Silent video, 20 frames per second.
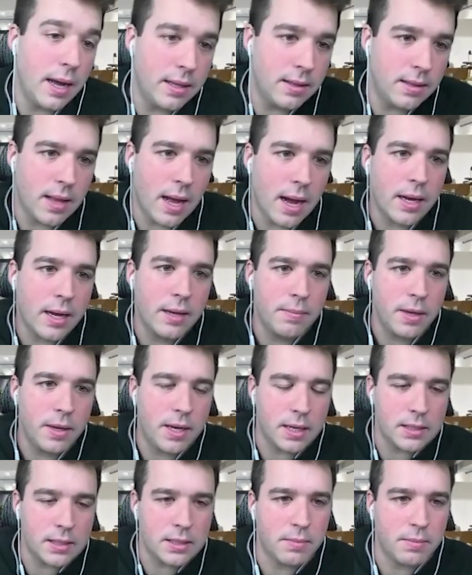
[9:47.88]
and that can be
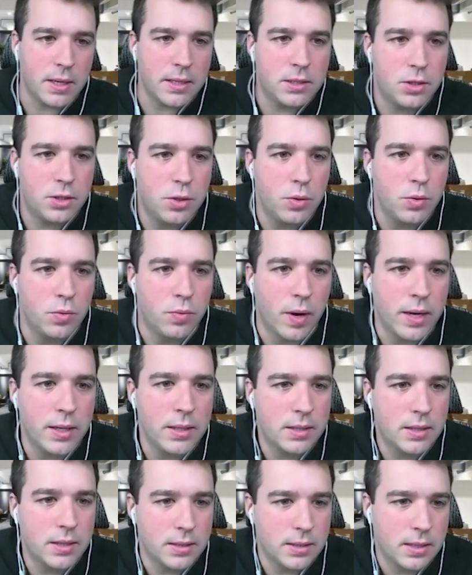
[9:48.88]
customized too, right?
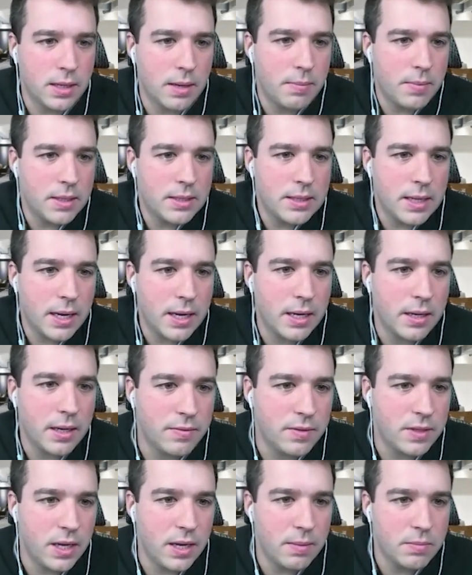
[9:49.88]
Because some
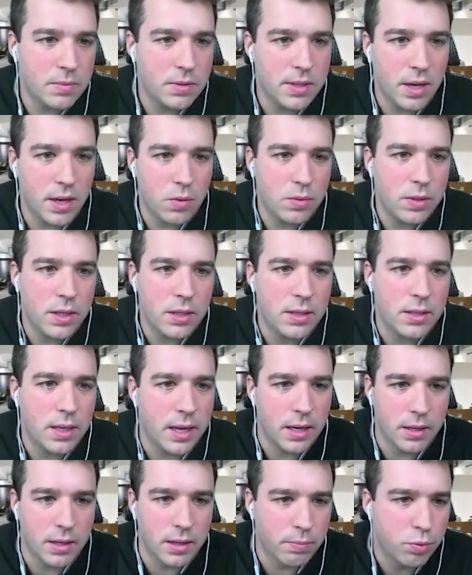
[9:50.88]
executive teams they don't need to
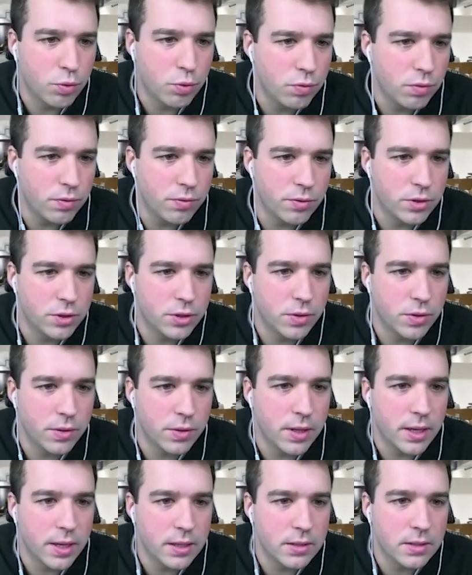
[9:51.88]
get an approval for
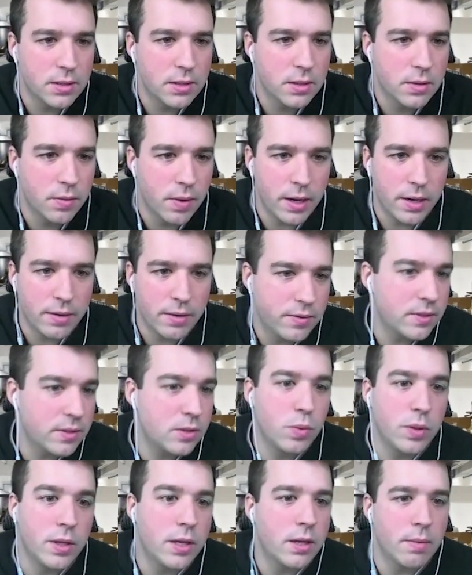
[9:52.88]
certain things, right? If it's
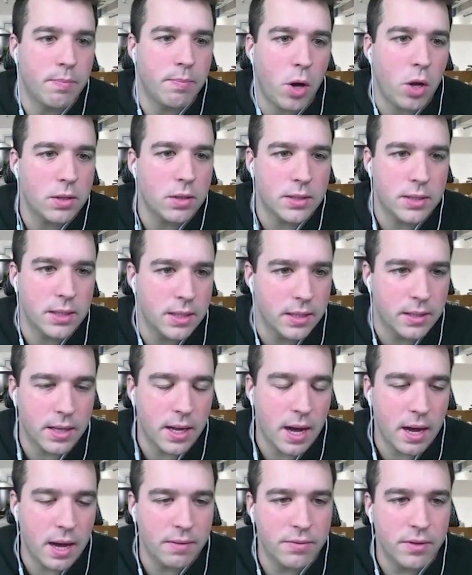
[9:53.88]
within the policy that they
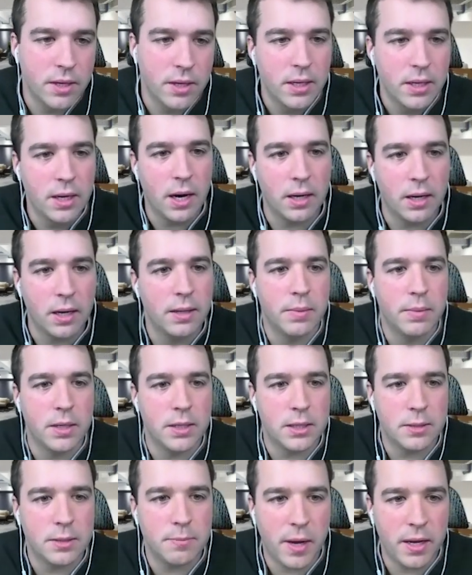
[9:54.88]
have
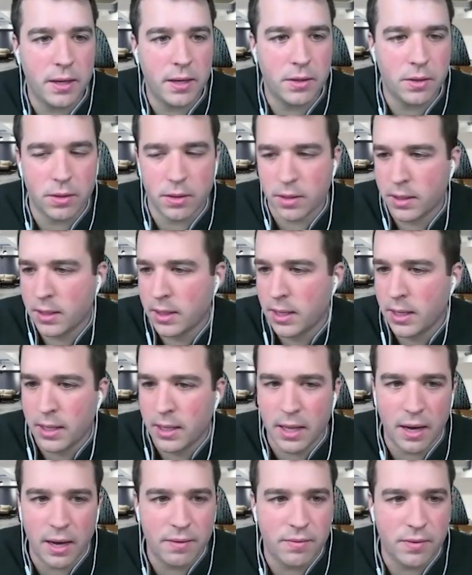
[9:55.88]
unlimited spend or
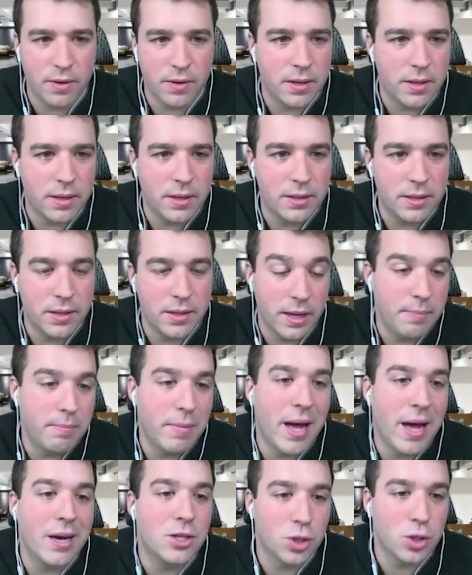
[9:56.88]
they have a they
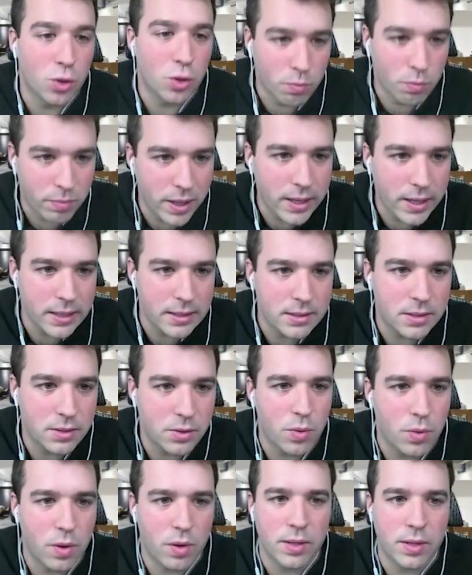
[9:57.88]
manage their own buckets
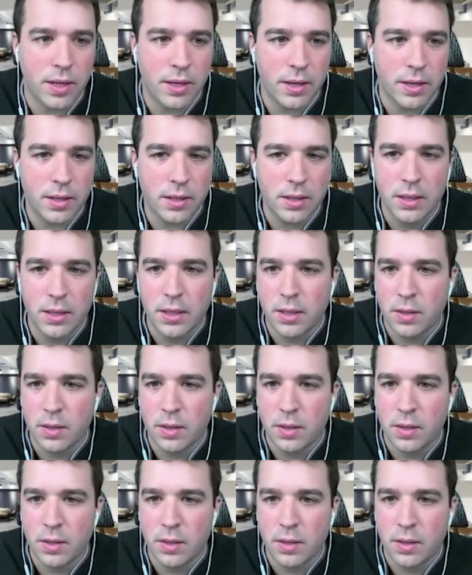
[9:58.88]
throughout the year